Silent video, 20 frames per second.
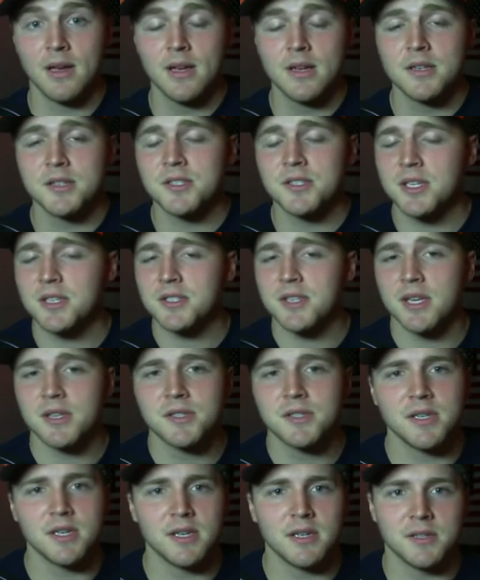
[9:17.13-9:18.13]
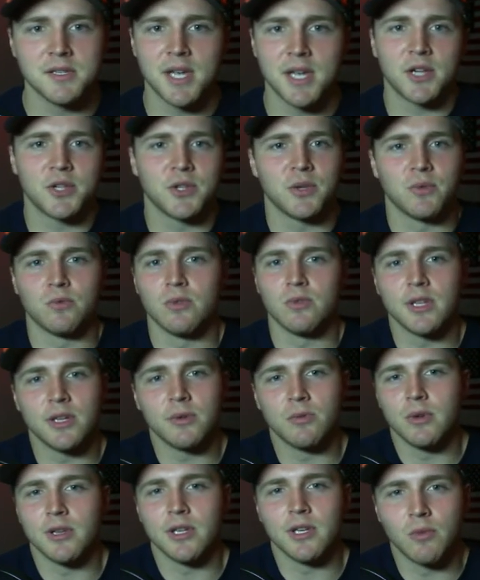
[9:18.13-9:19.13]
Sixth Sense is actually really,
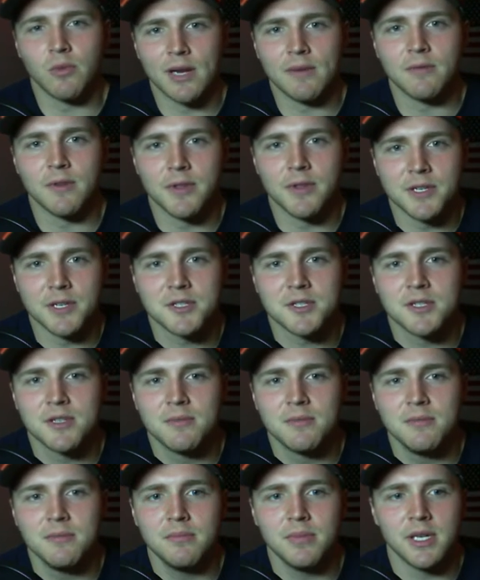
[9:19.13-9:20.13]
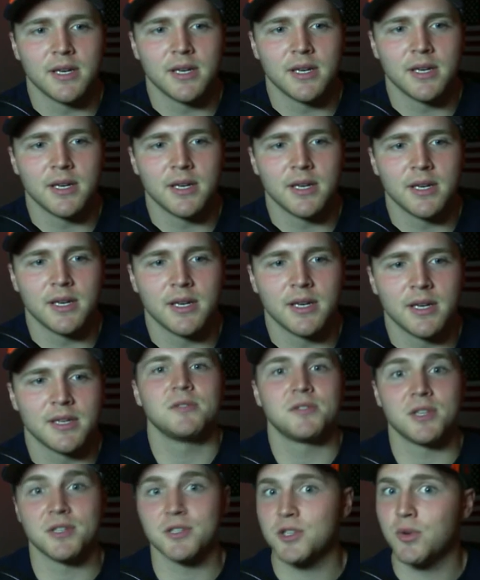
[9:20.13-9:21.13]
really great for this, because
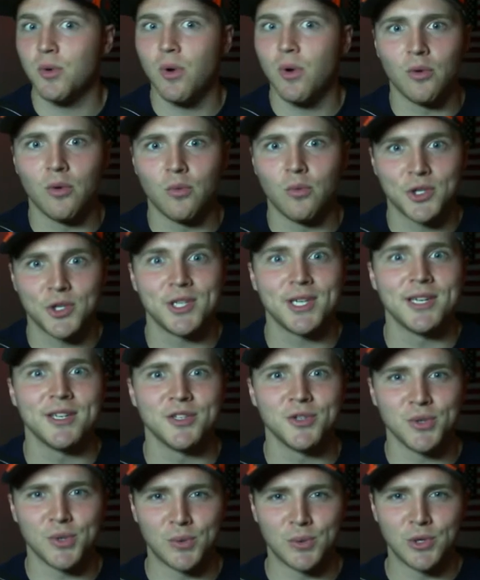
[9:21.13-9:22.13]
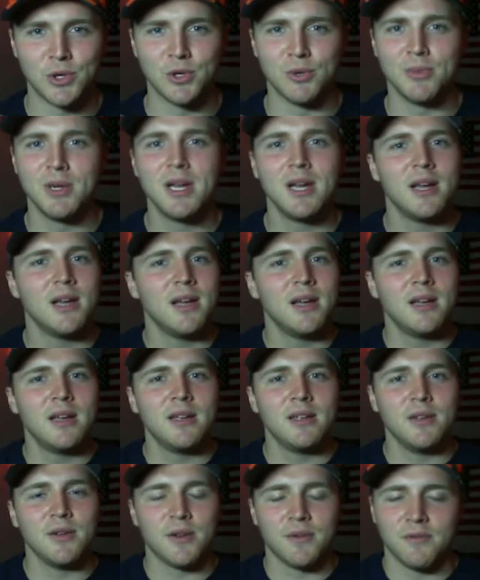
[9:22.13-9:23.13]
since you are rushing into a room,
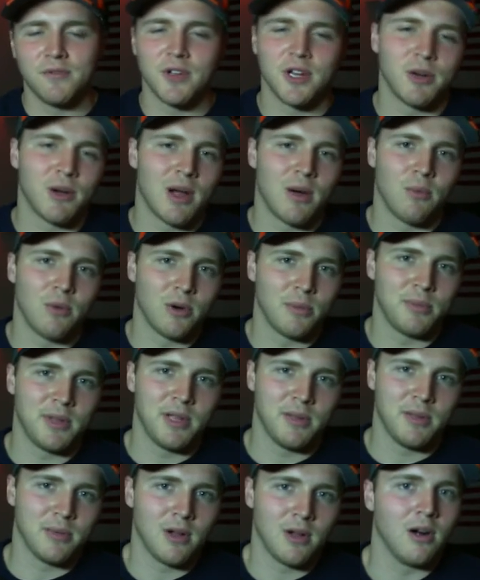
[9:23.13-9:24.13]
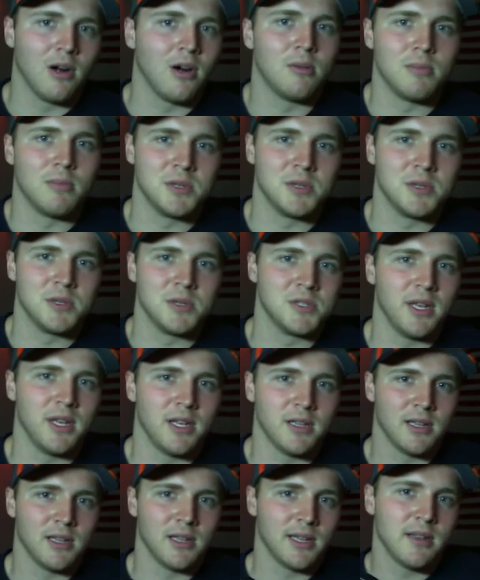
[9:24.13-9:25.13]
you can figure out where people are almost
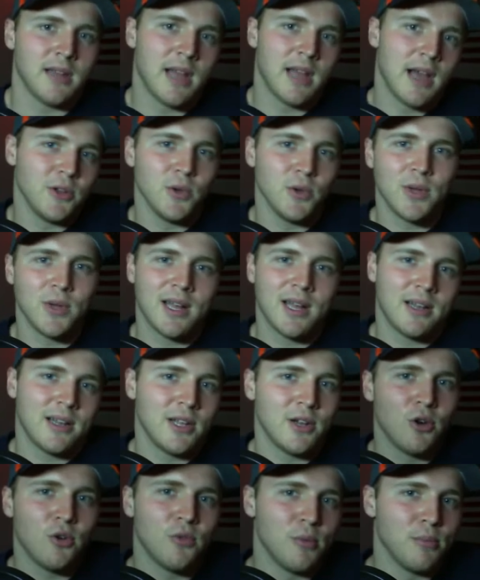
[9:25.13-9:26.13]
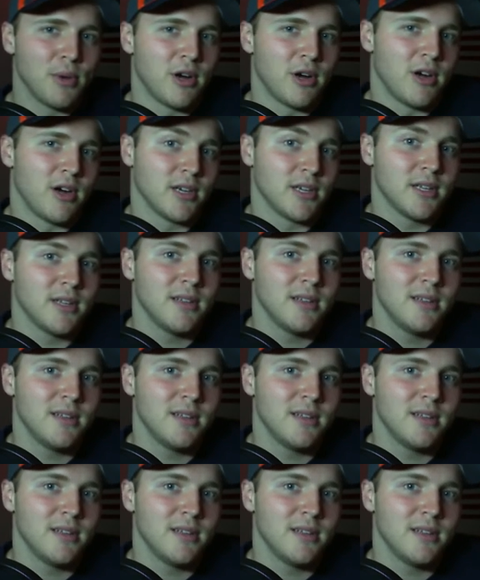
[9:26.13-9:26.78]
immediately. Now, you can get overbogged